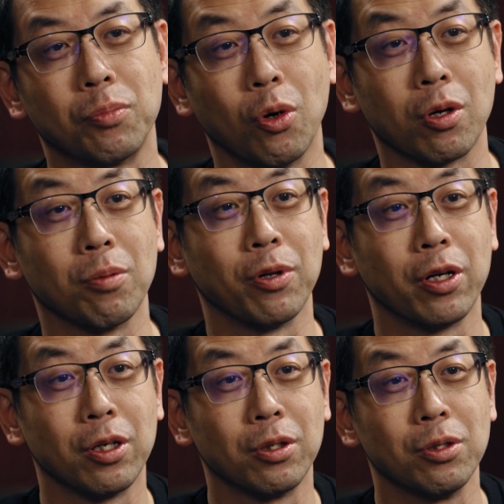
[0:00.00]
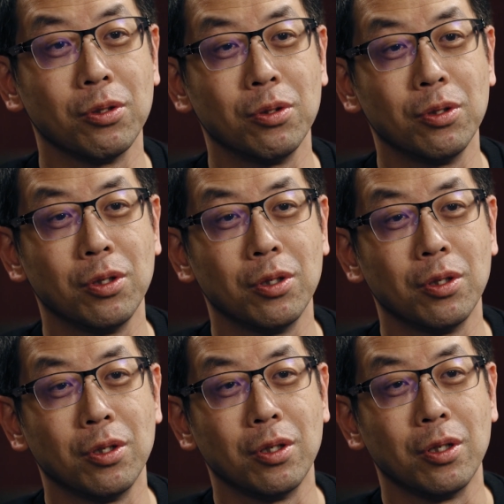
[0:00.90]
poker player
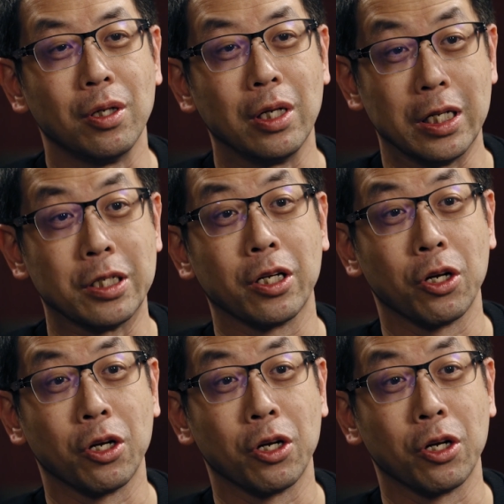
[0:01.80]
is a